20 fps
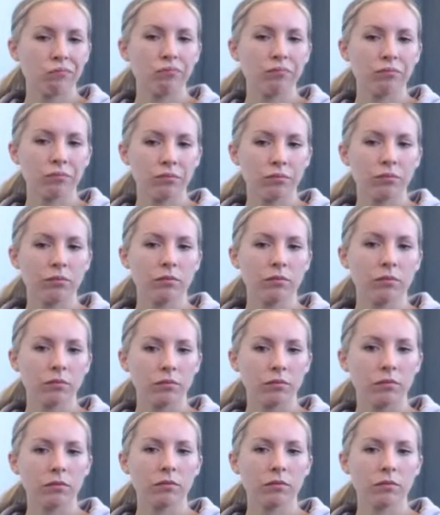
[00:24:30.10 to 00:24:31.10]

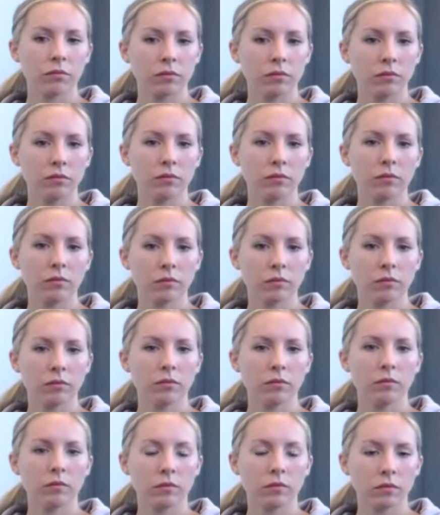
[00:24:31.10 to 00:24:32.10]

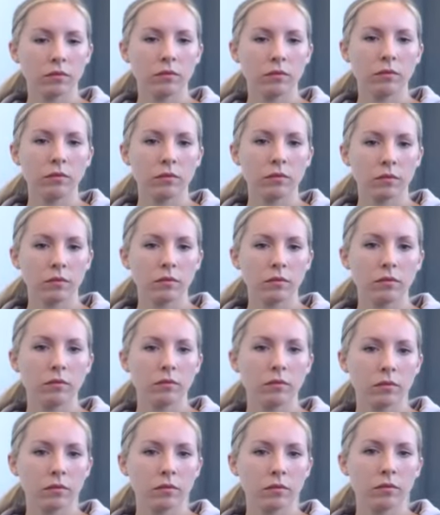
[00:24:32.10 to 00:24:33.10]

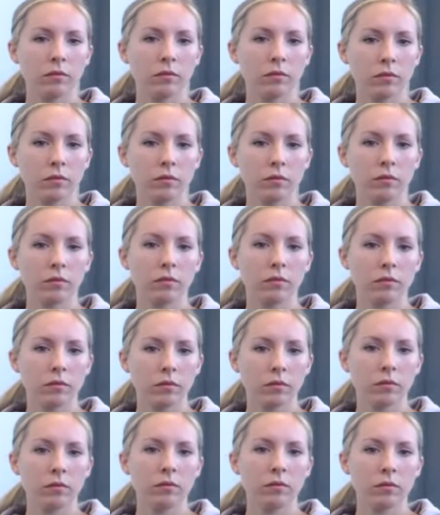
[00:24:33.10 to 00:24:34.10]

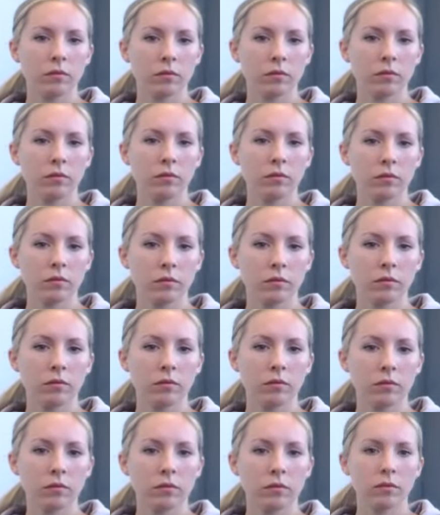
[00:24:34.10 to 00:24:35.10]

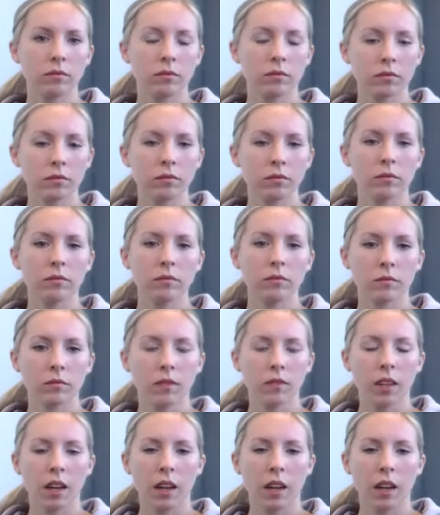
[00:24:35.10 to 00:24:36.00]
[no speech]